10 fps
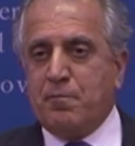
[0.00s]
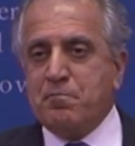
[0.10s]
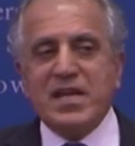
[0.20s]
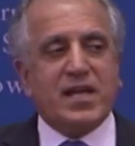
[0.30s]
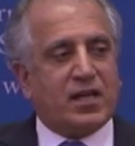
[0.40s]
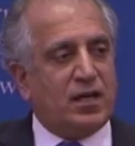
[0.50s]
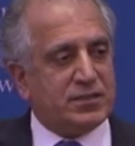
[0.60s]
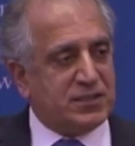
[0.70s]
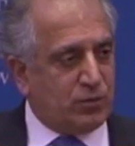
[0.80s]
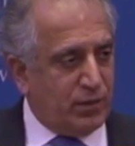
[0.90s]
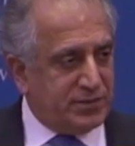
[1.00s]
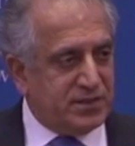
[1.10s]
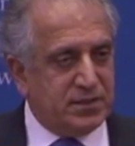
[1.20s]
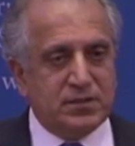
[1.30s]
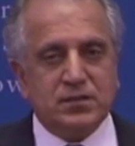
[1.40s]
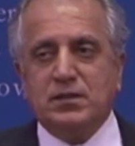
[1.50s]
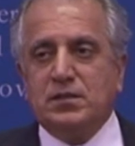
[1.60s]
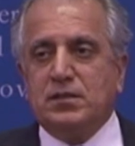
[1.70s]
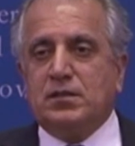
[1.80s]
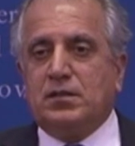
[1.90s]
many consequences.
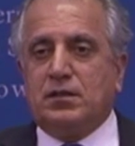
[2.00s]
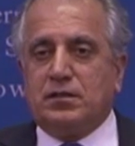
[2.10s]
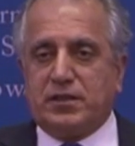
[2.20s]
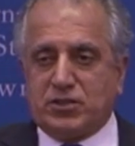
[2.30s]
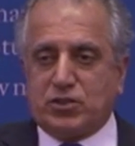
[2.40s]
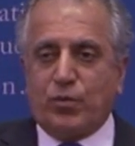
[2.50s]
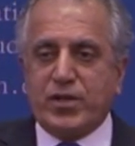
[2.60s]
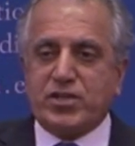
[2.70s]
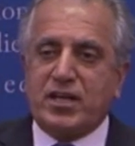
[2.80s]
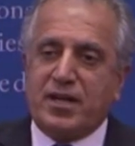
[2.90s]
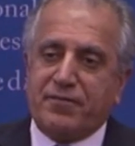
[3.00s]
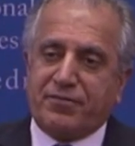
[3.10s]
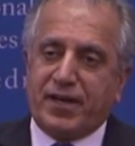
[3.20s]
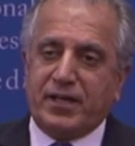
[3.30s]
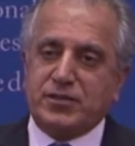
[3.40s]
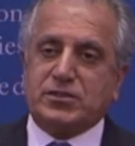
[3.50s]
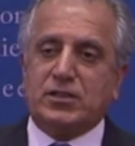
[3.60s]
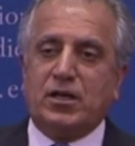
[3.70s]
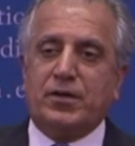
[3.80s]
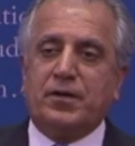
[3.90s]
The situation in
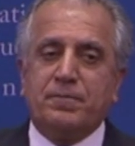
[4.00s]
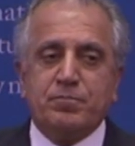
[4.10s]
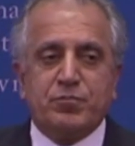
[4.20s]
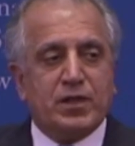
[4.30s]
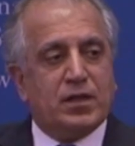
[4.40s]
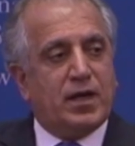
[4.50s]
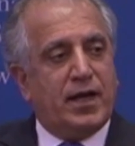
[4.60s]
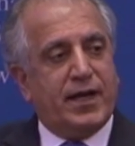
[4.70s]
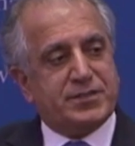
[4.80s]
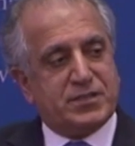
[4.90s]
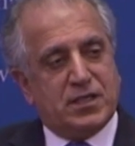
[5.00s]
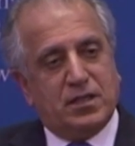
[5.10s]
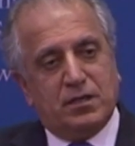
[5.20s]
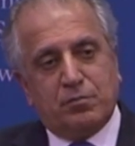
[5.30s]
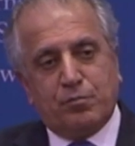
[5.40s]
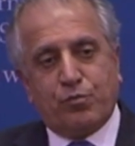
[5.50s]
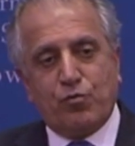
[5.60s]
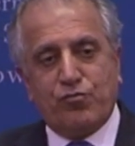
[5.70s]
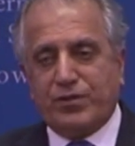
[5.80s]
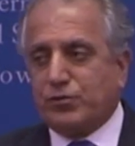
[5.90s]
Afghanistan has
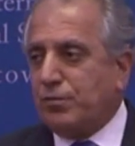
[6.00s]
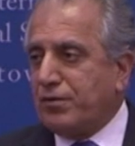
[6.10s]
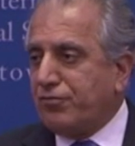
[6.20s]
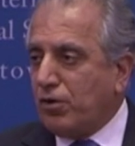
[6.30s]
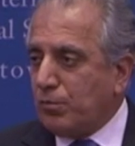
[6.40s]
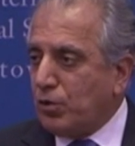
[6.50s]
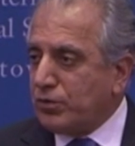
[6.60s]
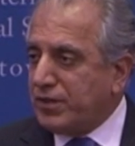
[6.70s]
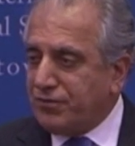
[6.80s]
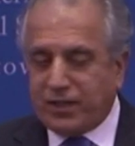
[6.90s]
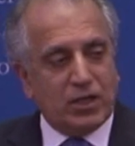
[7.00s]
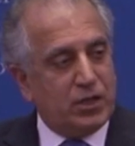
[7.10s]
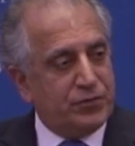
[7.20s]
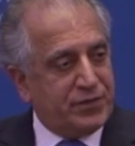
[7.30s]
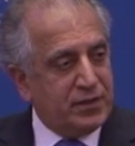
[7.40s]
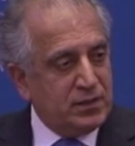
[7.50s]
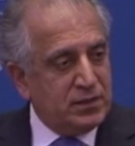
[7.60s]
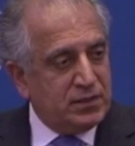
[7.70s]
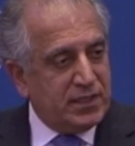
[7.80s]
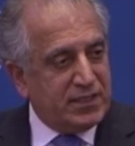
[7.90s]
proven to be far more difficult
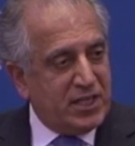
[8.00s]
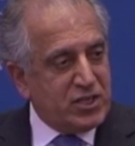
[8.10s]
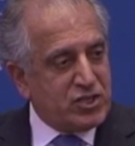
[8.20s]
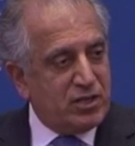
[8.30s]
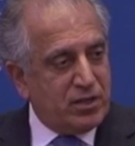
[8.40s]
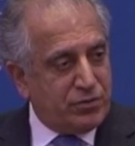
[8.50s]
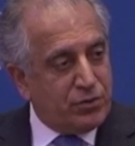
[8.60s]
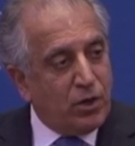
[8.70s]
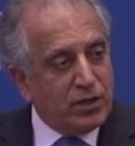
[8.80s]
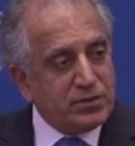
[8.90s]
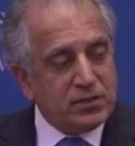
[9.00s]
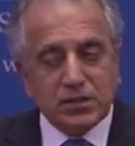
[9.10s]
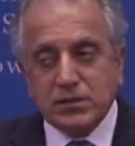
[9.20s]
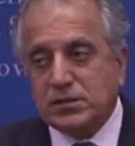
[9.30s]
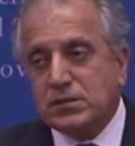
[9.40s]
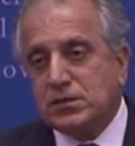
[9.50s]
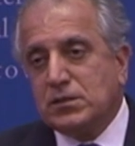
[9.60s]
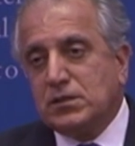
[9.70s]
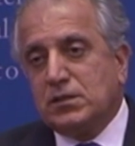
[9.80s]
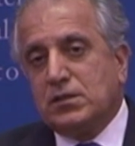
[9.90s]
than initially thought.
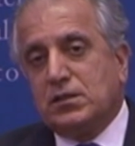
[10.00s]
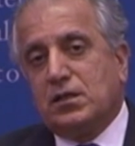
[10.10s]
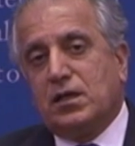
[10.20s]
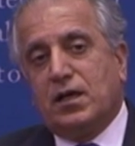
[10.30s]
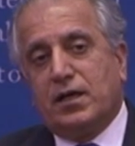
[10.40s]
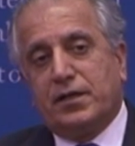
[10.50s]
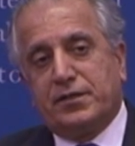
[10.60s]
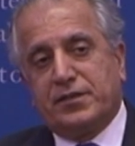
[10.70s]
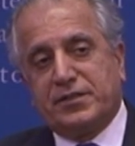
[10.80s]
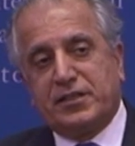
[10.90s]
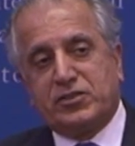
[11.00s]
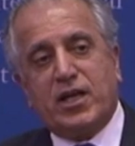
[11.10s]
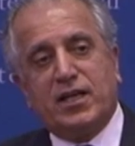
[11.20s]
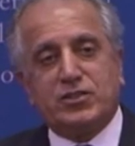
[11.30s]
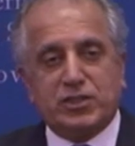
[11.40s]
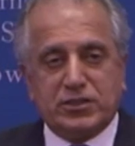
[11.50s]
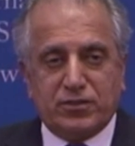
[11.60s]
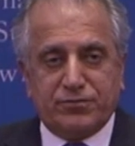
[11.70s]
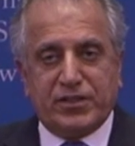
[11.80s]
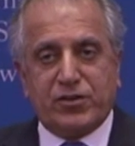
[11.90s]
The challenges
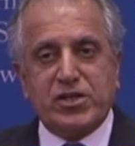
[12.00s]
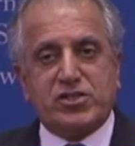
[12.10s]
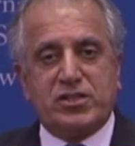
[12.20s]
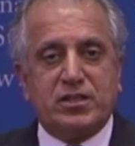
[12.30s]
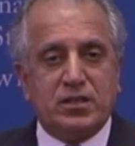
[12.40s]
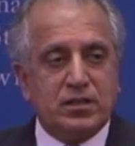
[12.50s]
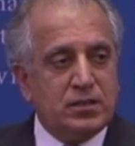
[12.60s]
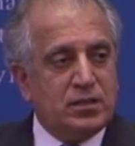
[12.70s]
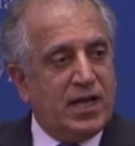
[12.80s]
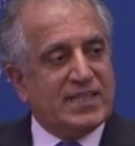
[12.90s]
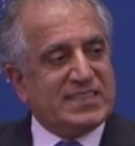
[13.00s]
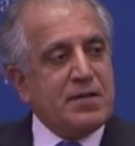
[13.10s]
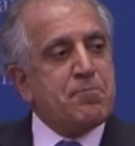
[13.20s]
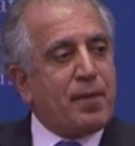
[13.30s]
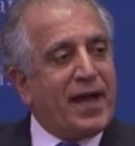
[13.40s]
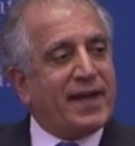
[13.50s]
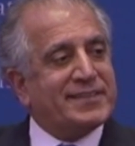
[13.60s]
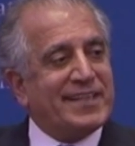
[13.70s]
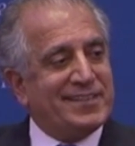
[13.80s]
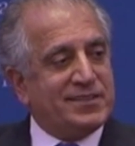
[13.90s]
of the region has
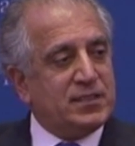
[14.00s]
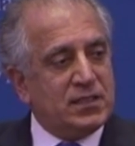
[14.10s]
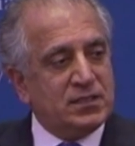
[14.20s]
impacted